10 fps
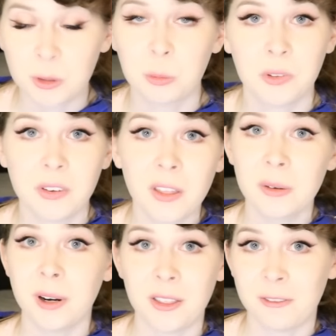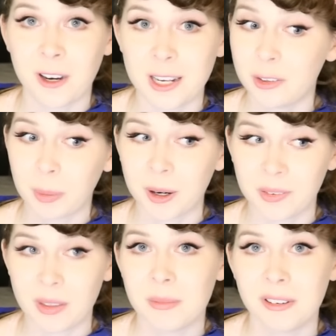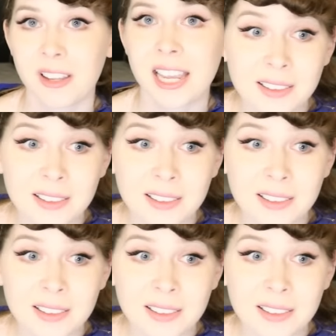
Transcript: which was another one of the funniest parts of the movie.